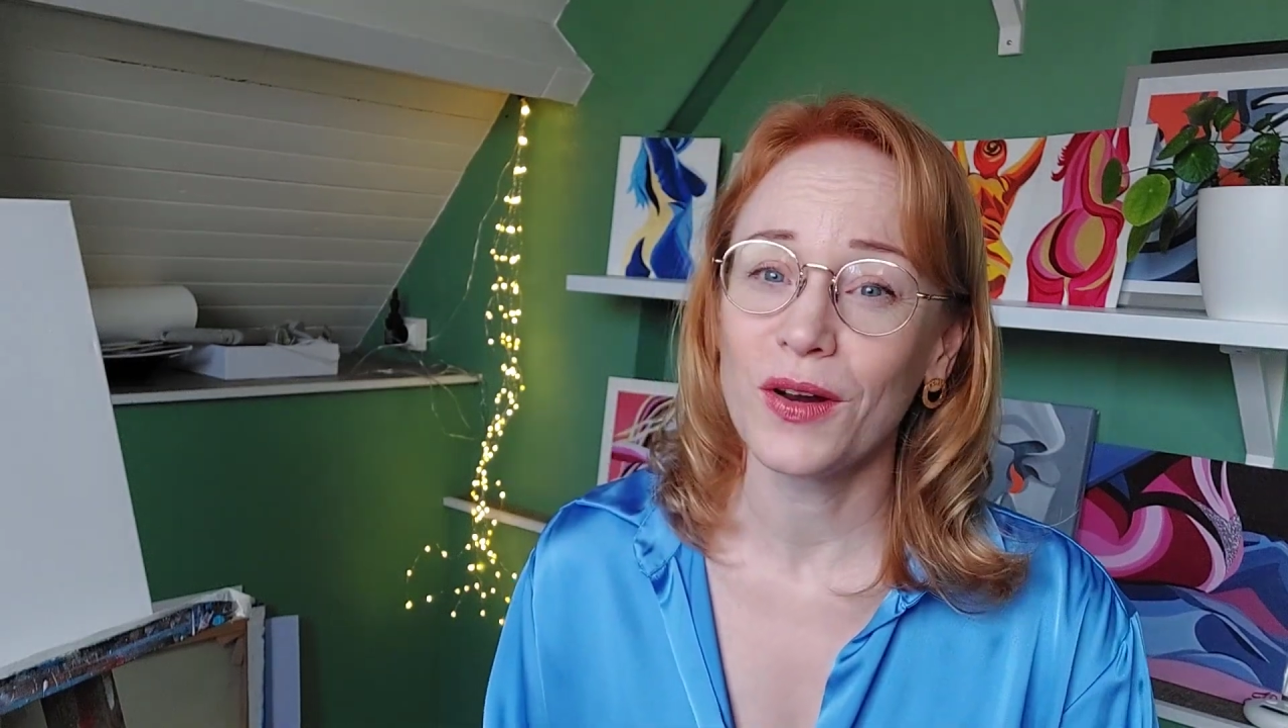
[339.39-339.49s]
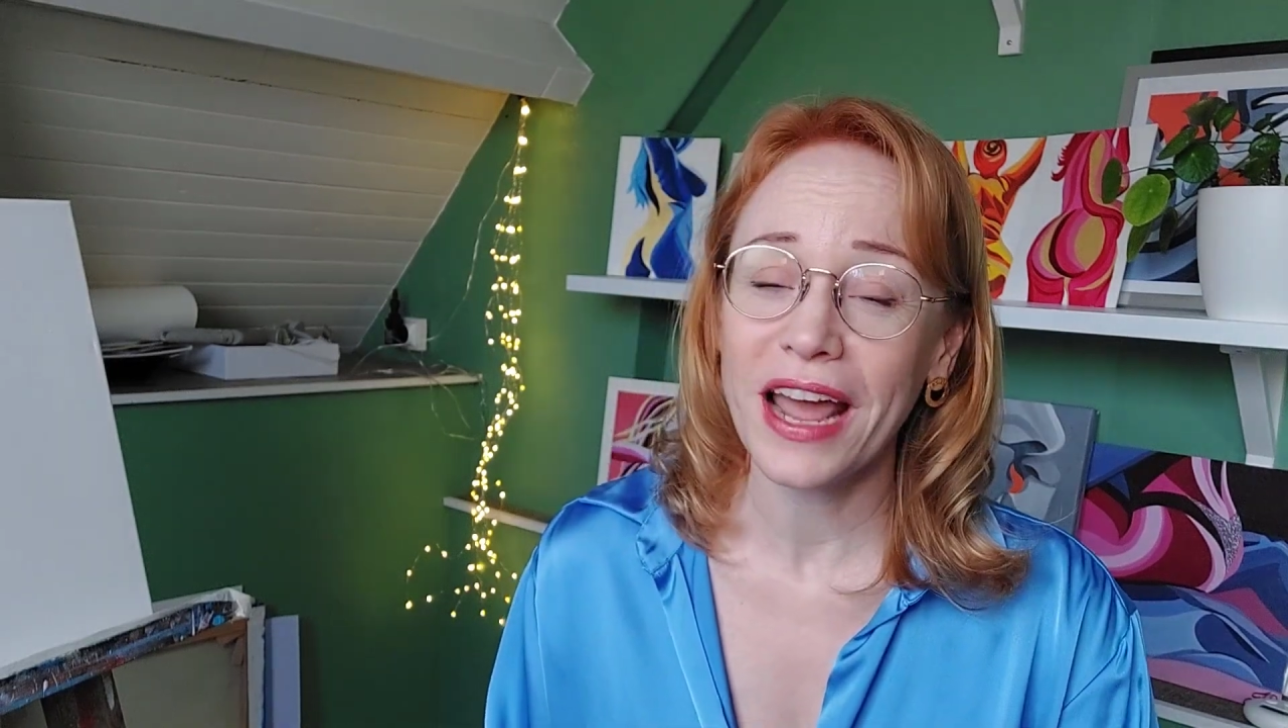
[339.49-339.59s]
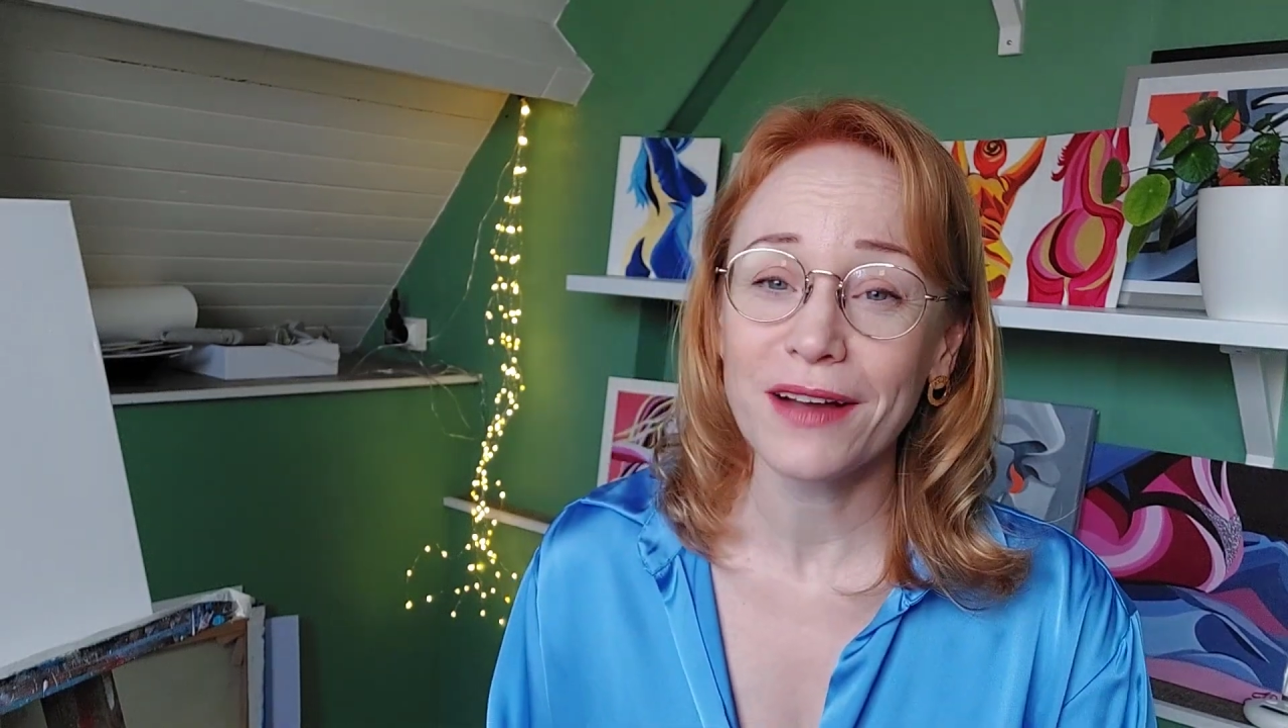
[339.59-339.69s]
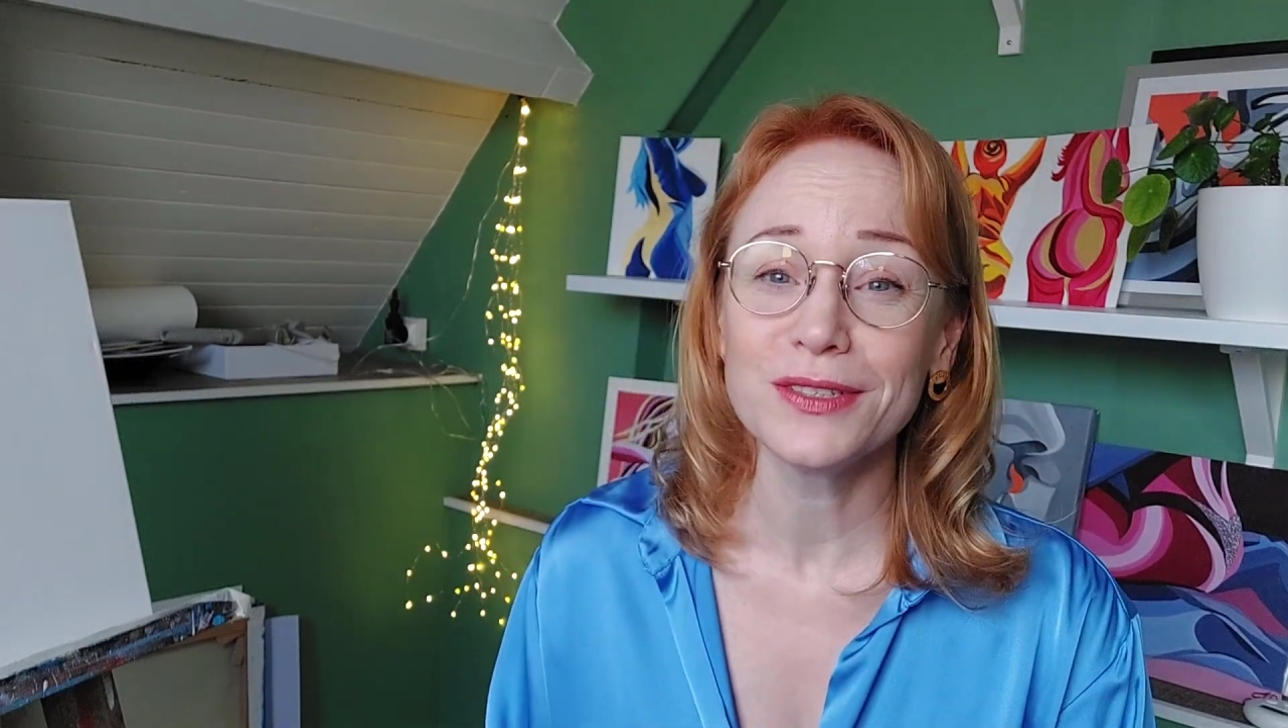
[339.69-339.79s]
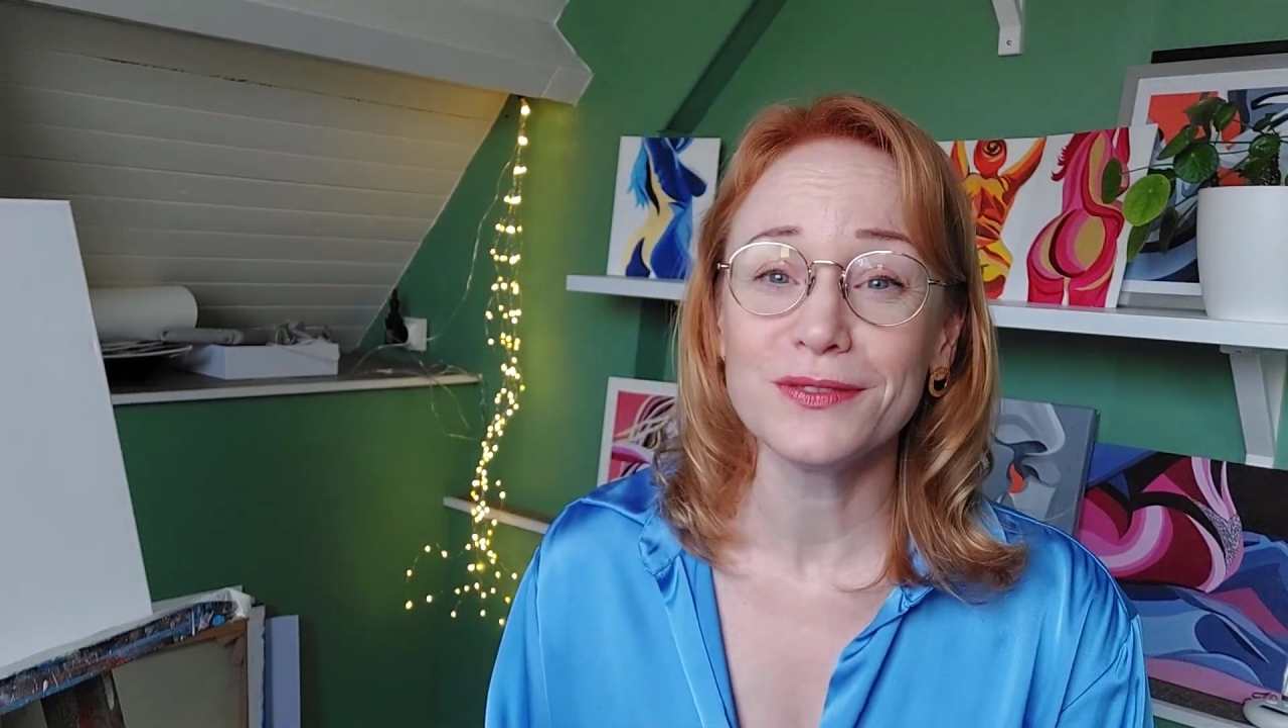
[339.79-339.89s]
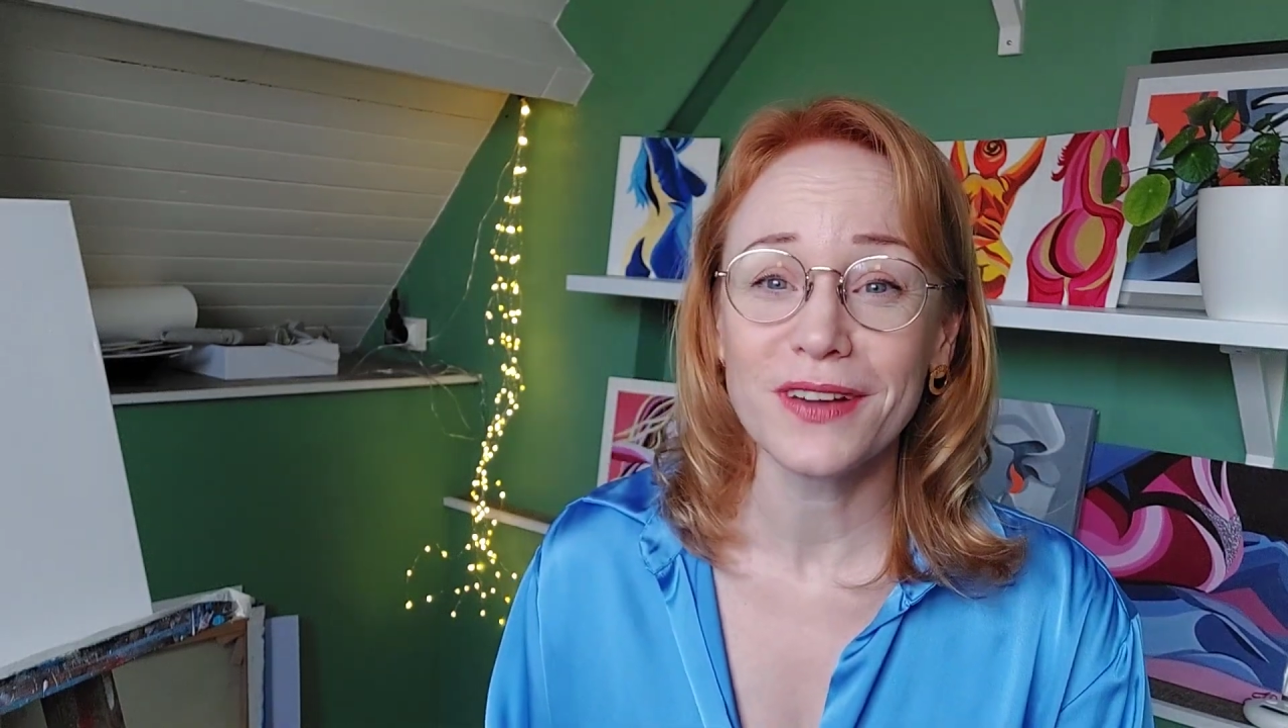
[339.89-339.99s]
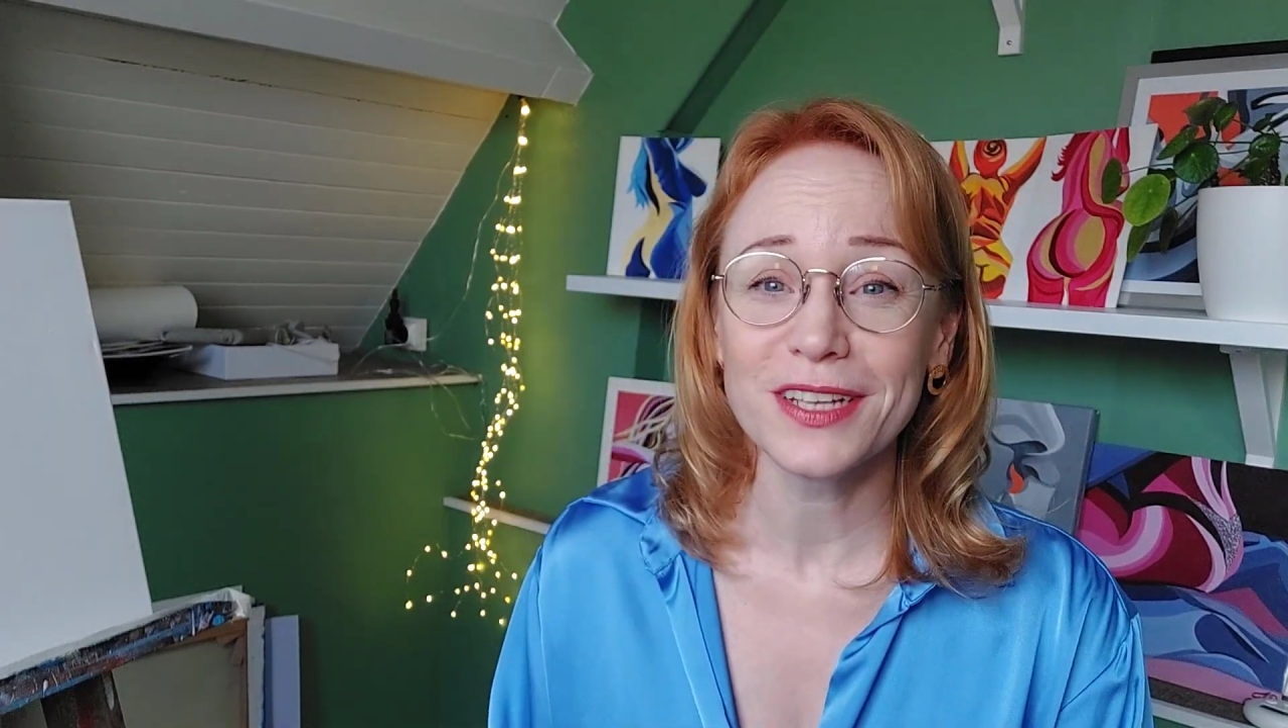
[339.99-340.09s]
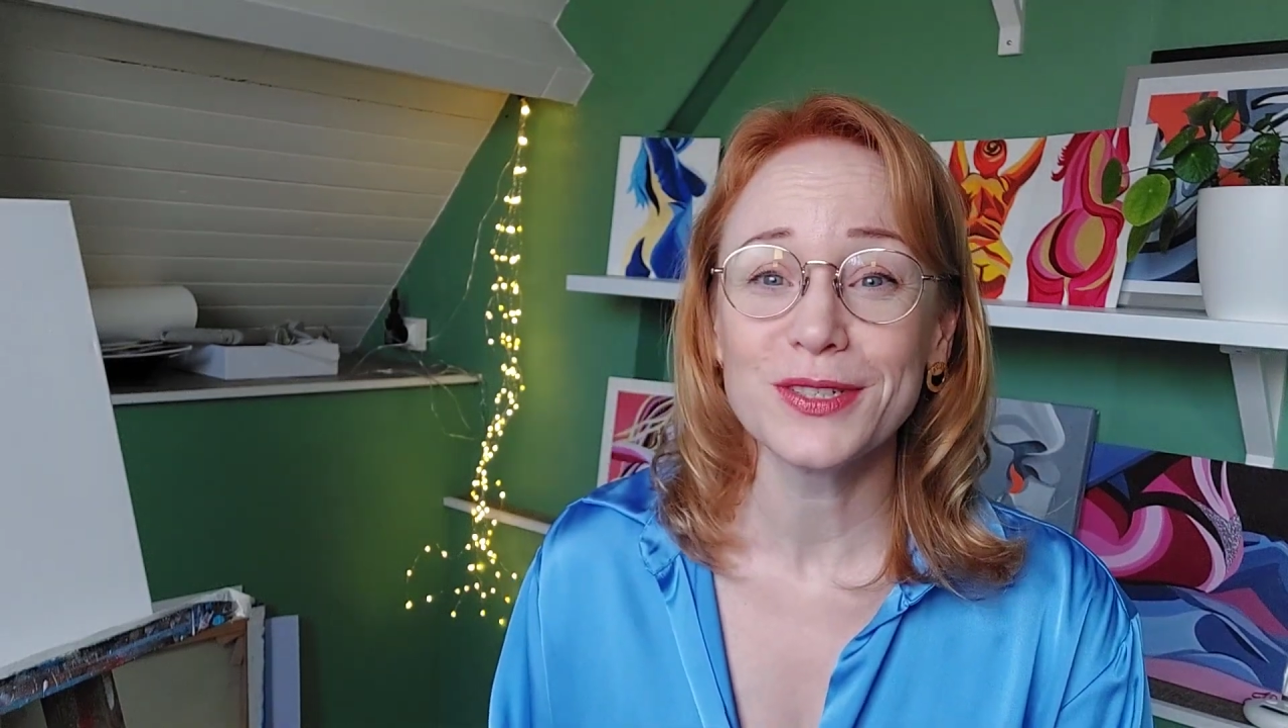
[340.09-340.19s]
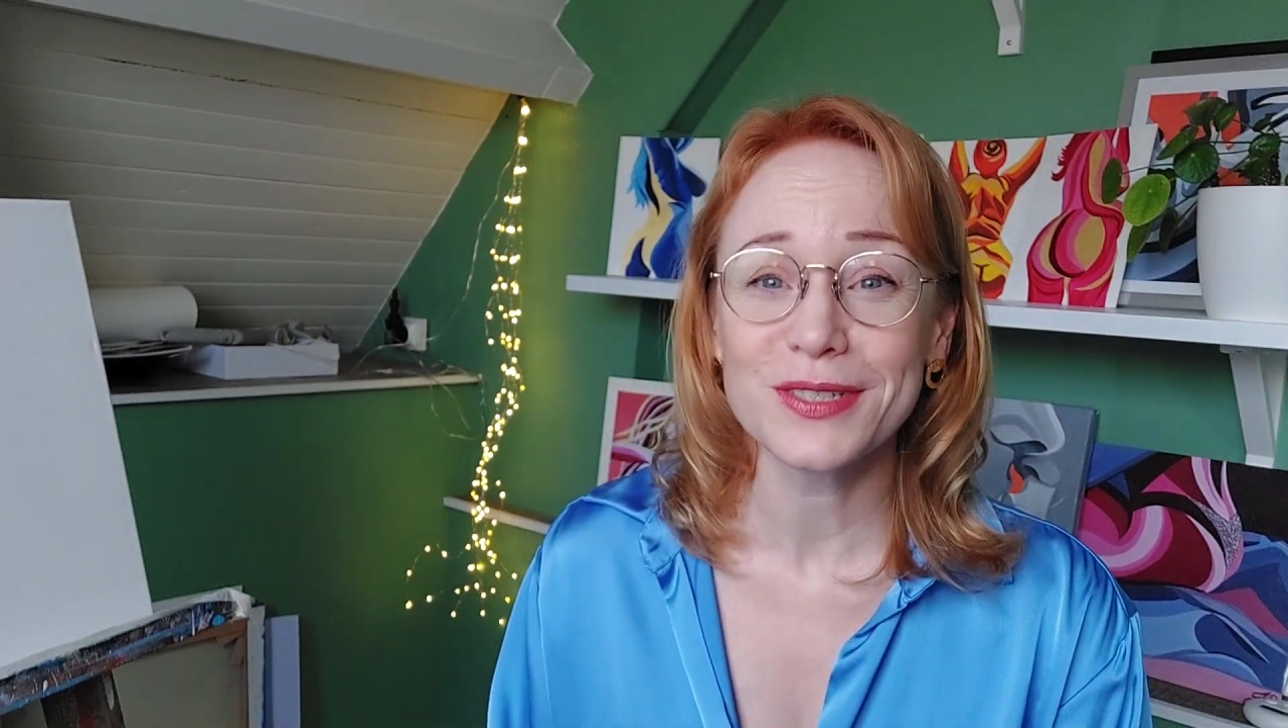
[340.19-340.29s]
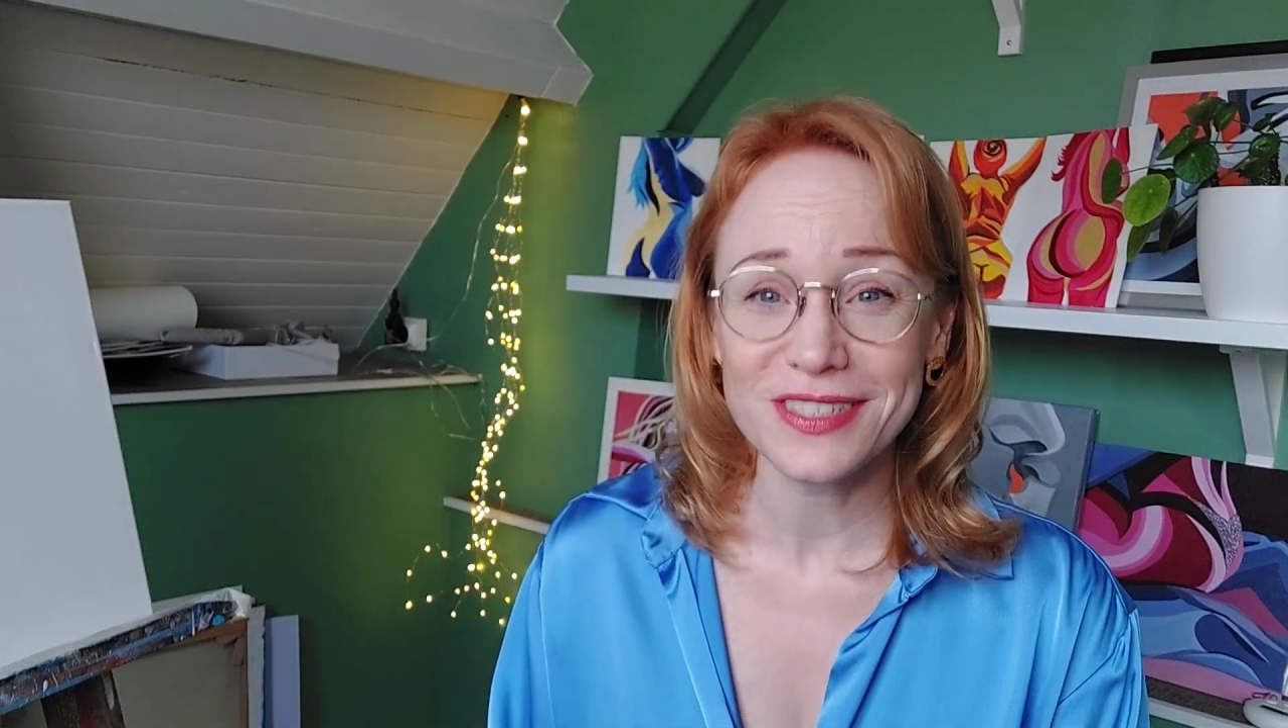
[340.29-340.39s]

on how to find your